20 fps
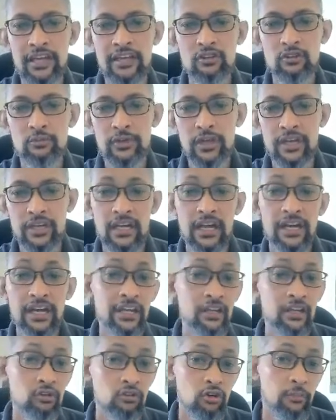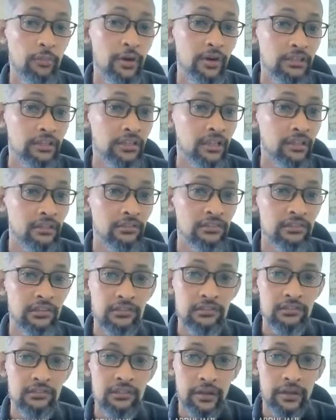to me, okay, I can draw better than this,
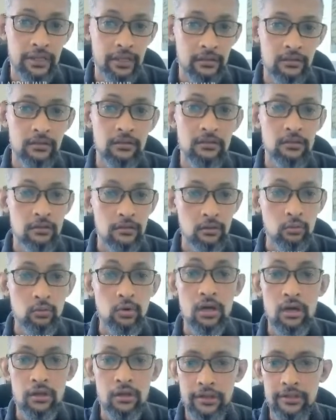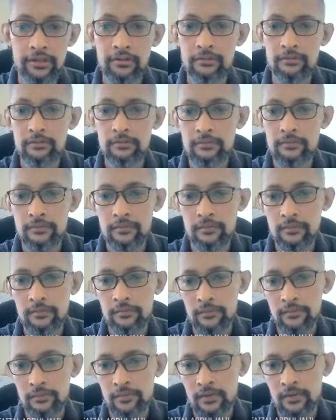that's it, okay, work on it.
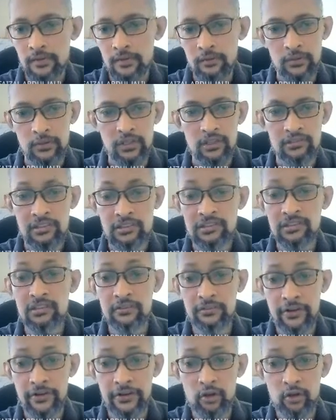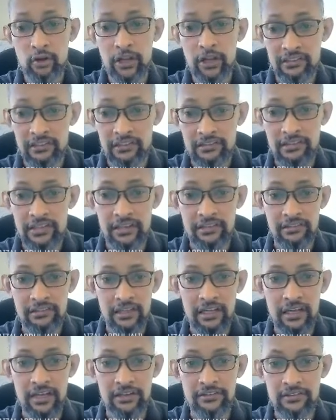Because this is very good exercise there,
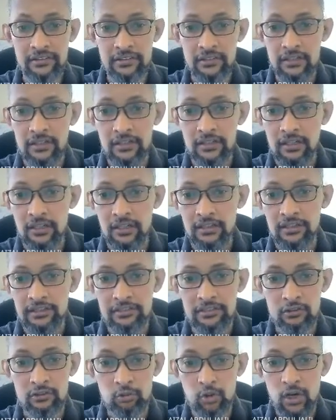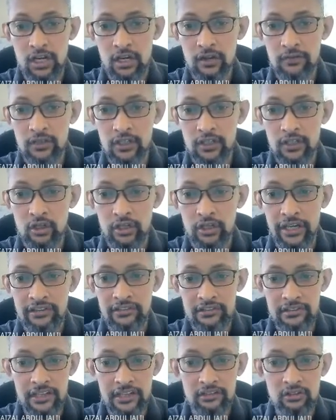guys. This is one of the good
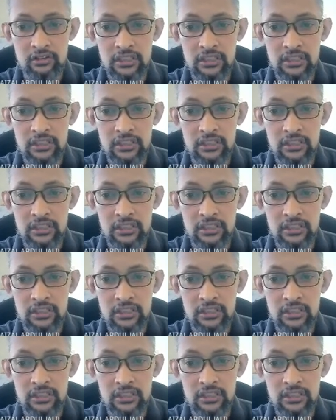exercise to